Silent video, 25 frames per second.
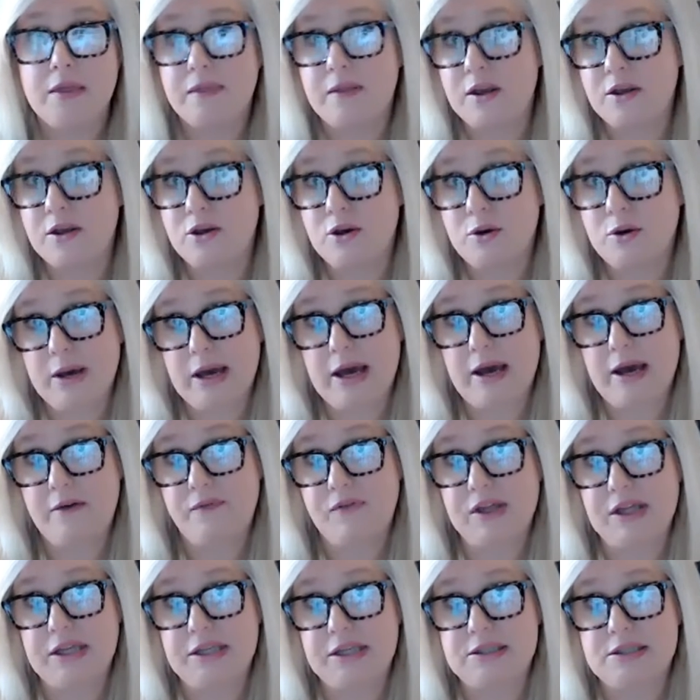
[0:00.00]
that you
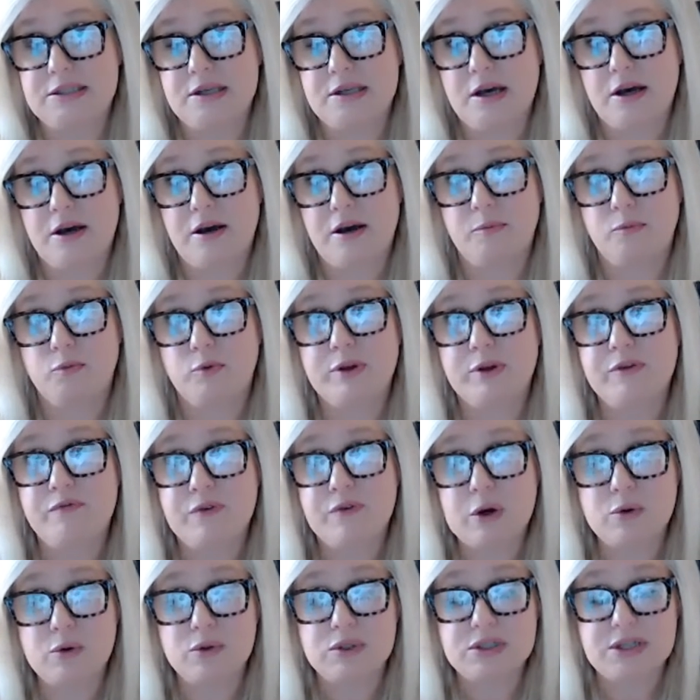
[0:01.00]
haven't
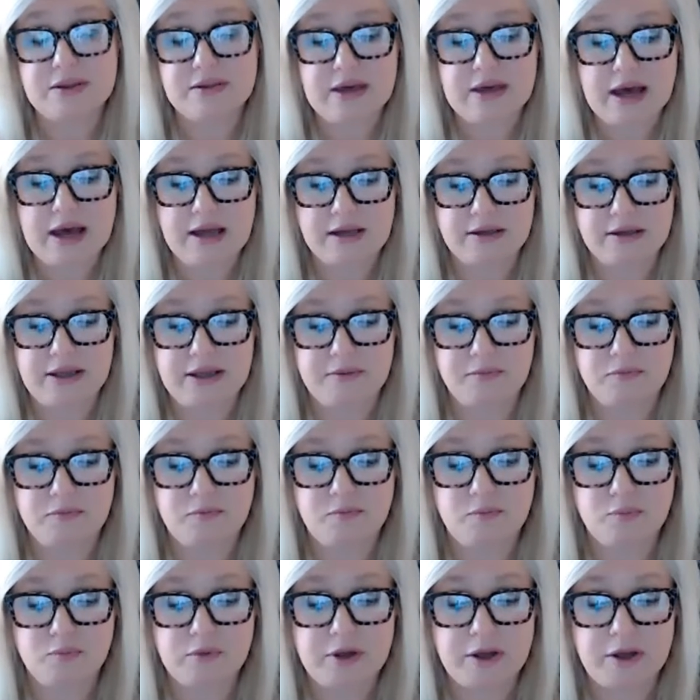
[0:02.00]
revoked that and
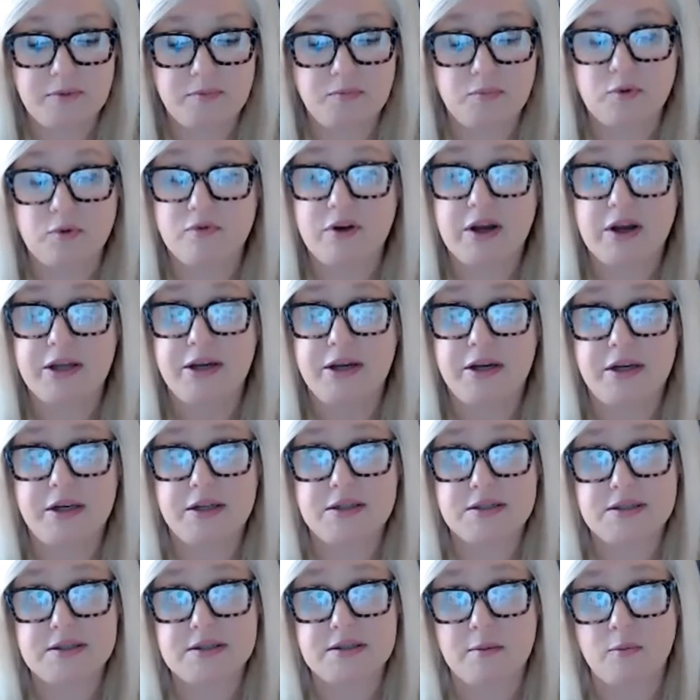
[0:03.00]
provided it
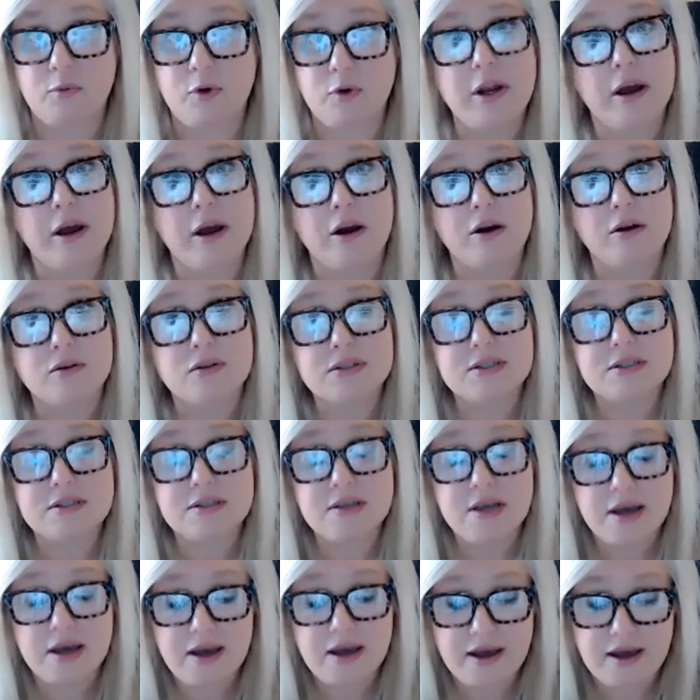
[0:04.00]
to someone else.
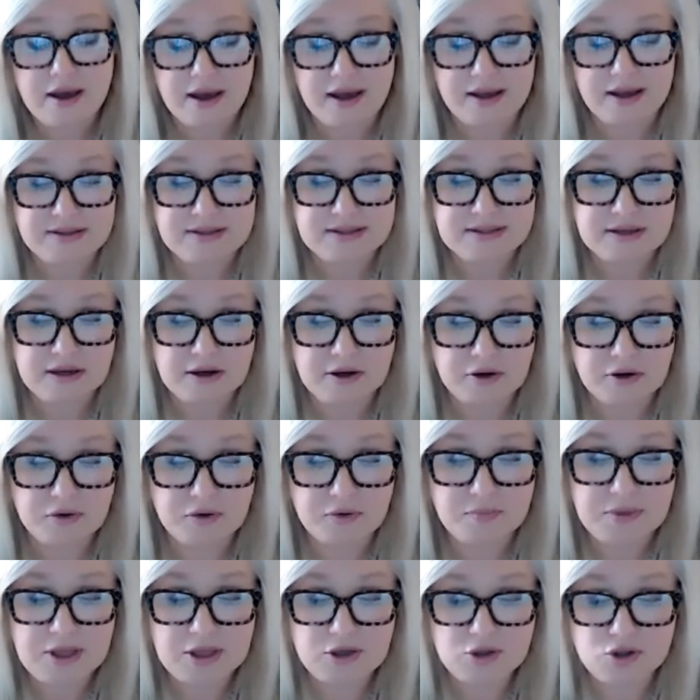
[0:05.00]
And so
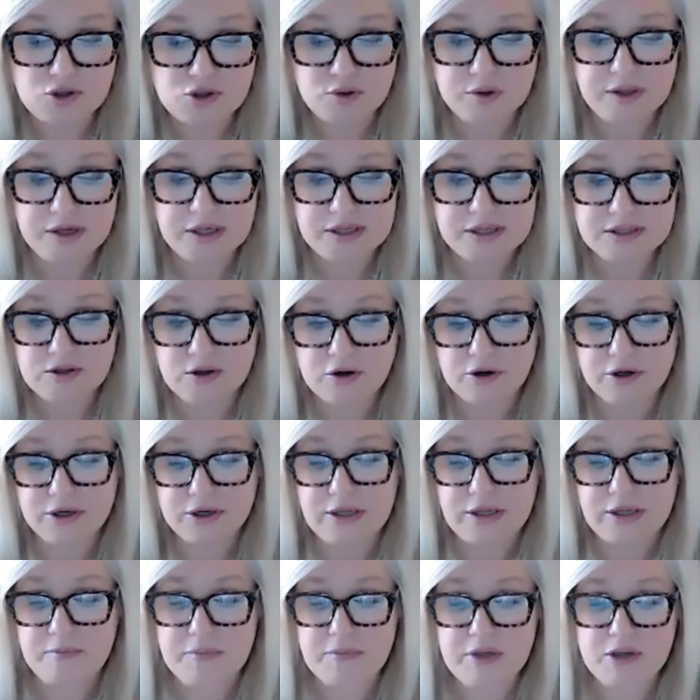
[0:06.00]
make sure that it's current,
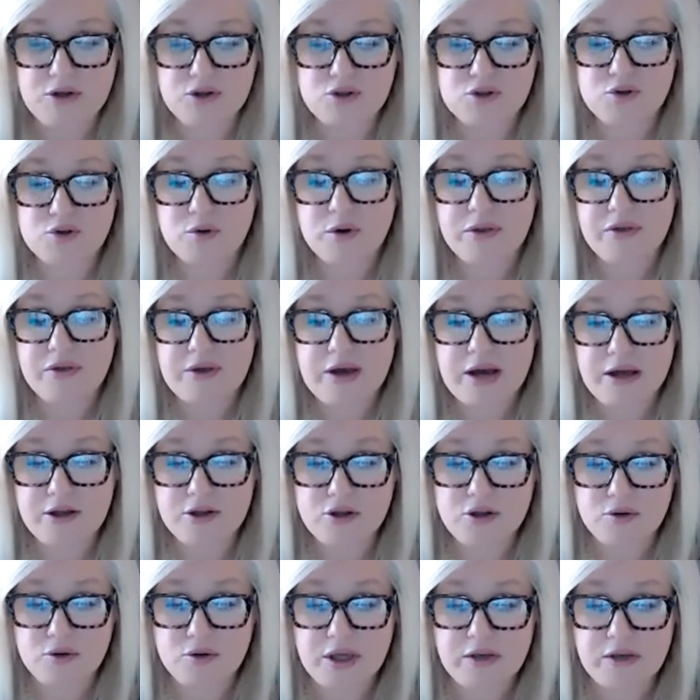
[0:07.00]
and make sure that
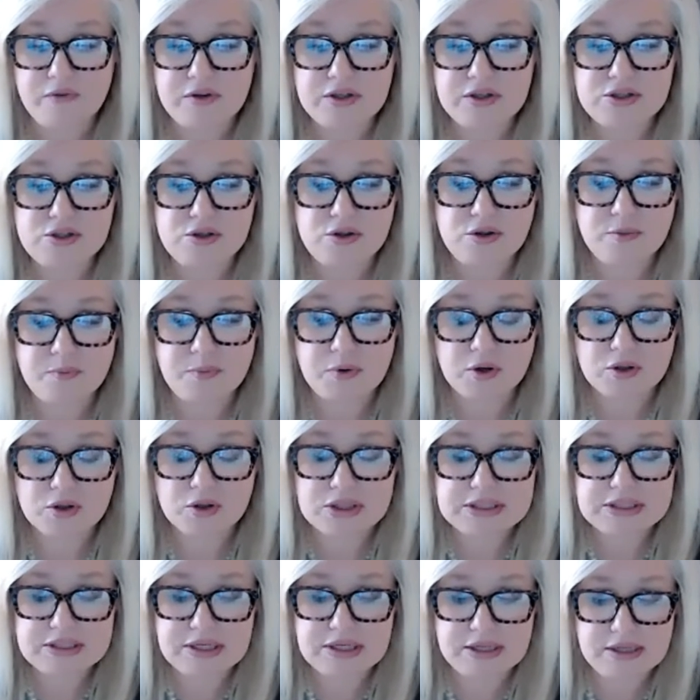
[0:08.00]
you give it to the
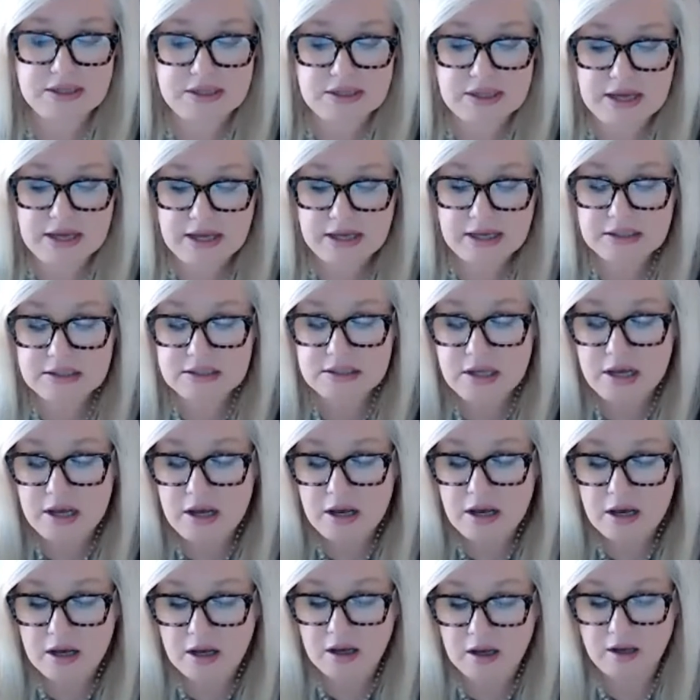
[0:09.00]
person that
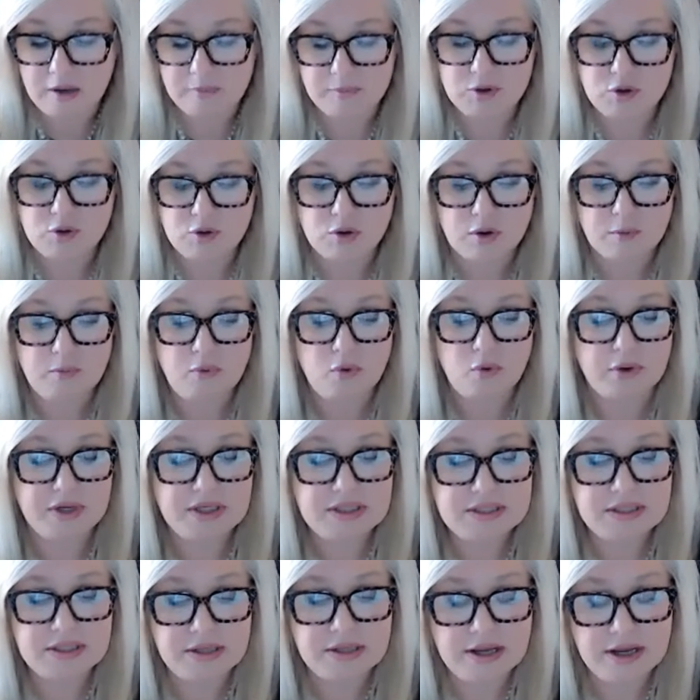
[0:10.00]
you are
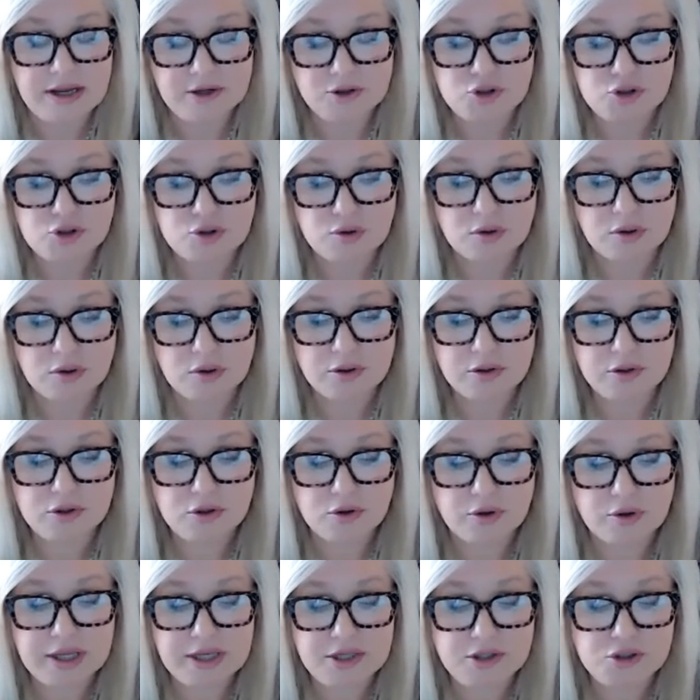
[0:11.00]
appointing as
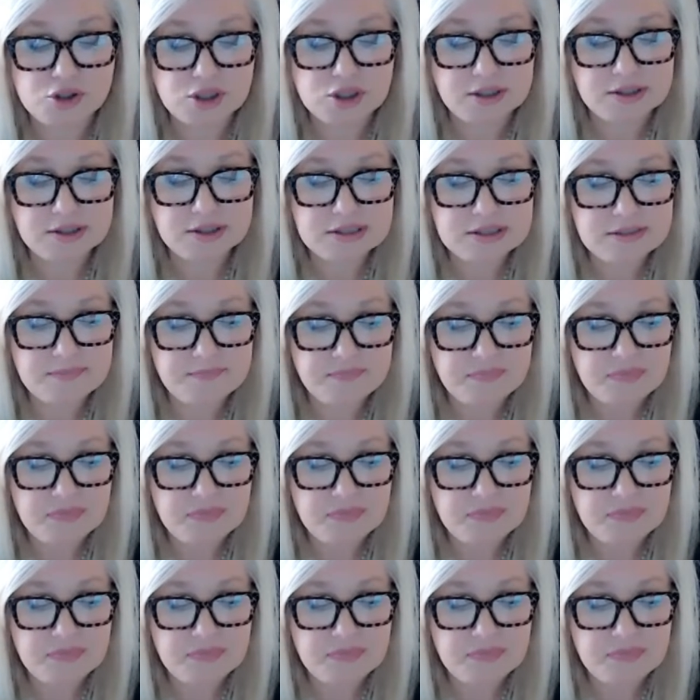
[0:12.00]
your agent.